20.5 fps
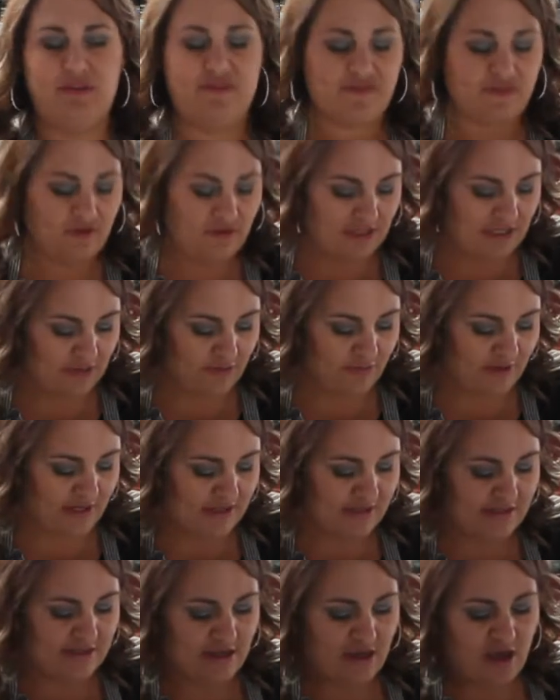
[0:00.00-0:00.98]
for
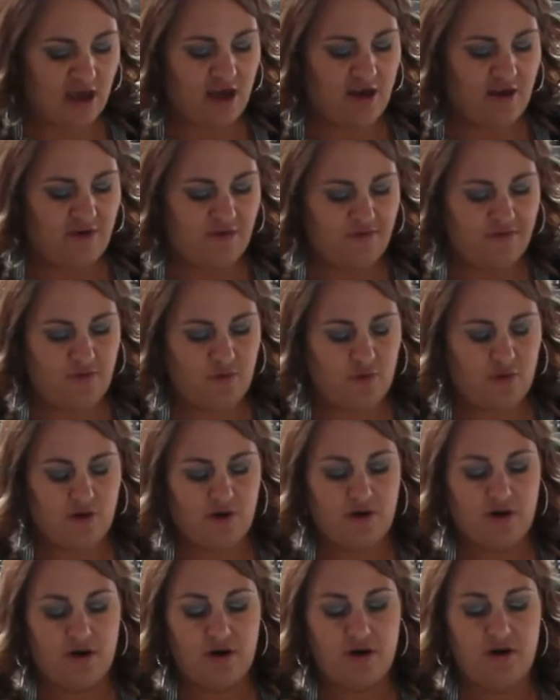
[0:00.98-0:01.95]
liquids.
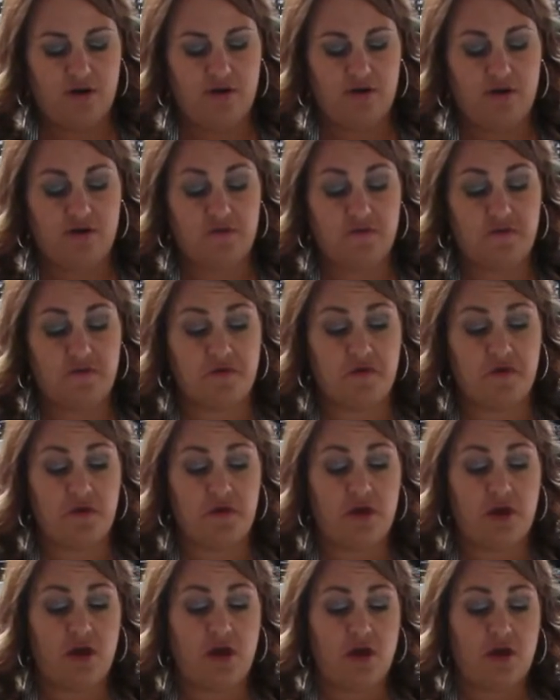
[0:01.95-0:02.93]
For
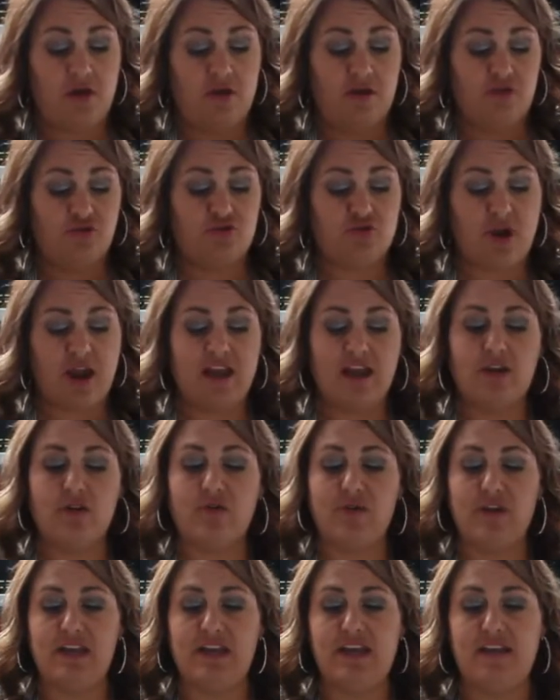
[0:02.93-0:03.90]
dry
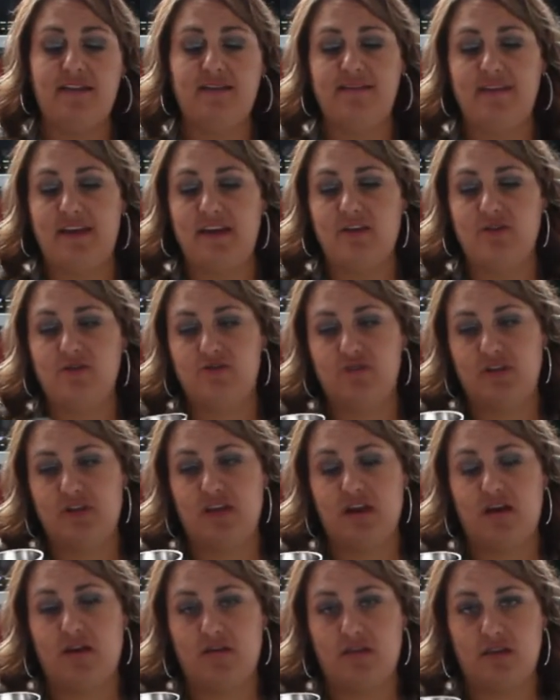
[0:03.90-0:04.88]
ingredients, it
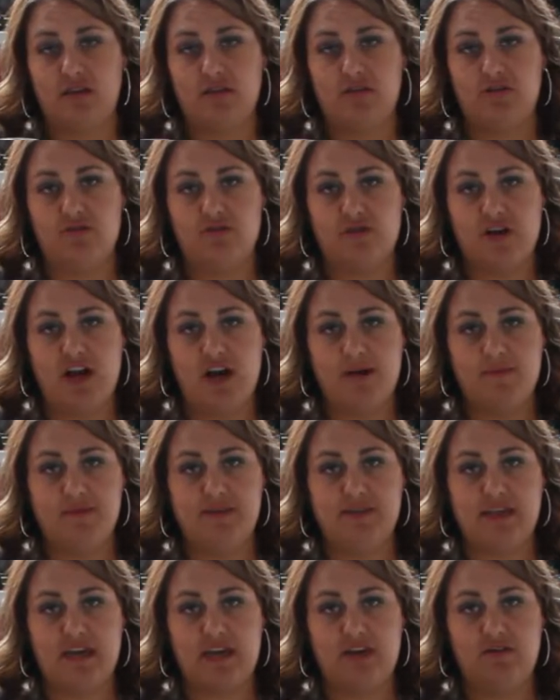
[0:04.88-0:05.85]
usually are the little
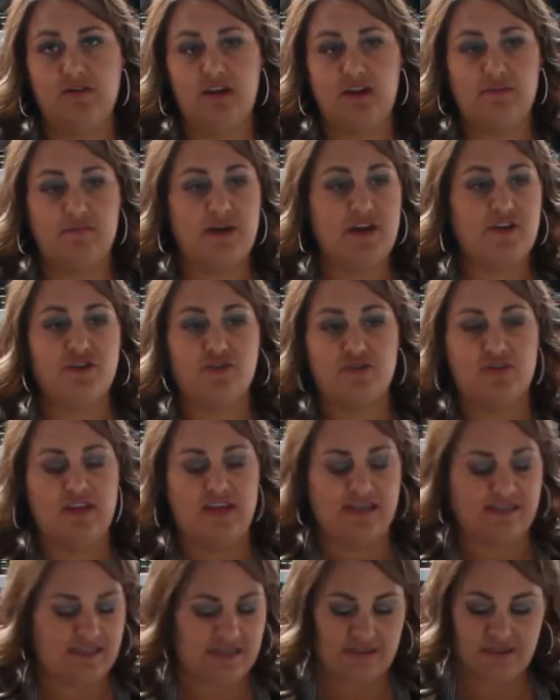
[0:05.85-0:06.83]
cups that you can measure
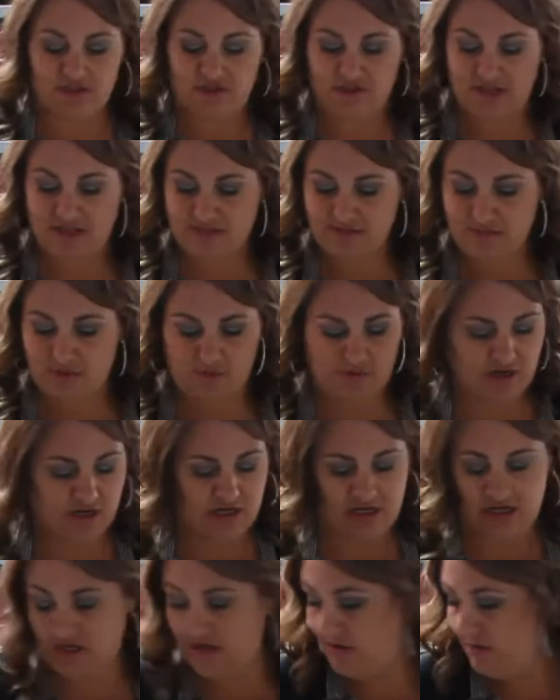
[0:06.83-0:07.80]
things in. So that's what we're
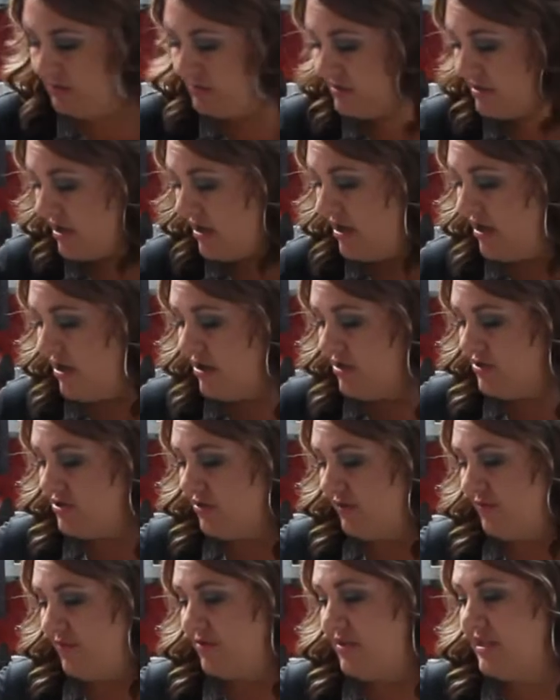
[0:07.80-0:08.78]
going to use.
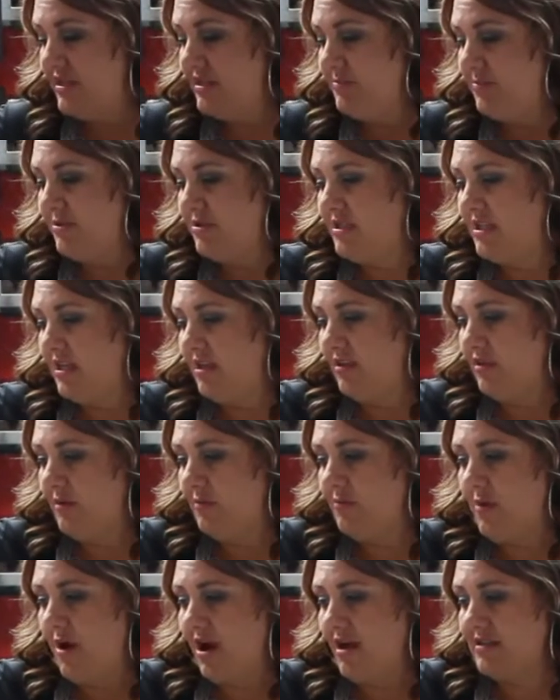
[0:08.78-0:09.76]
So for this particular
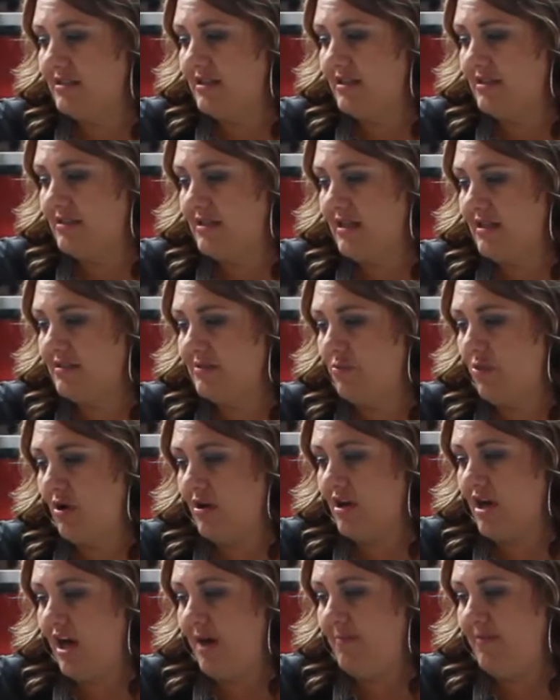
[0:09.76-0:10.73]
box, it says
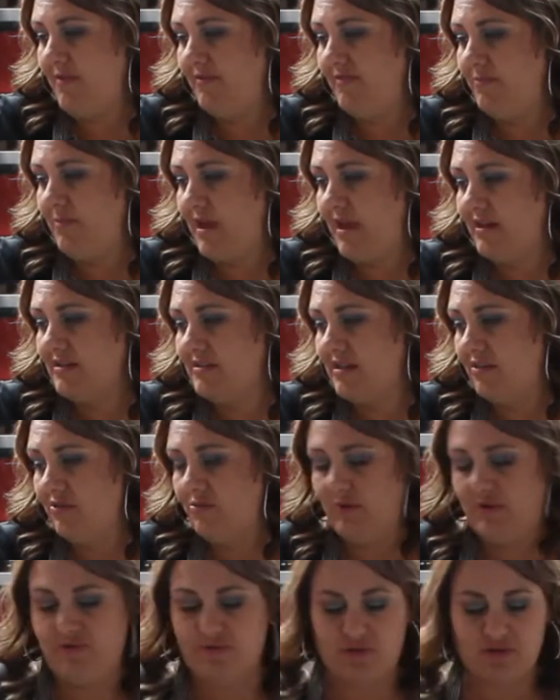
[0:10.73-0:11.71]
1 cup of mix and
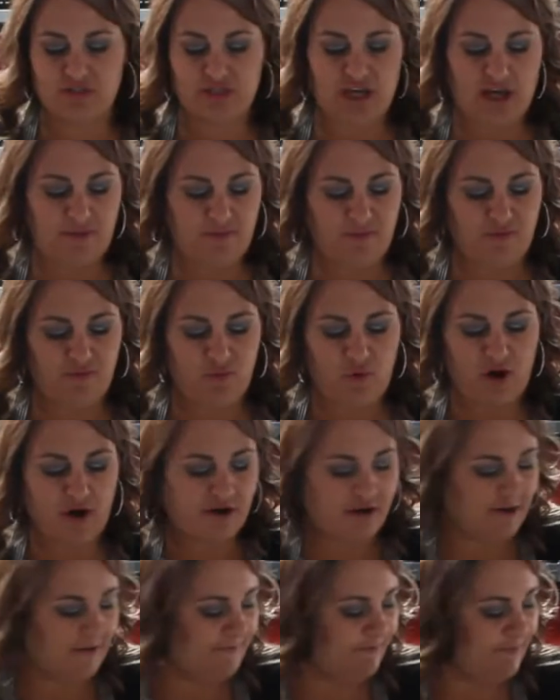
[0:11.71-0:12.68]
3/4 cup of water.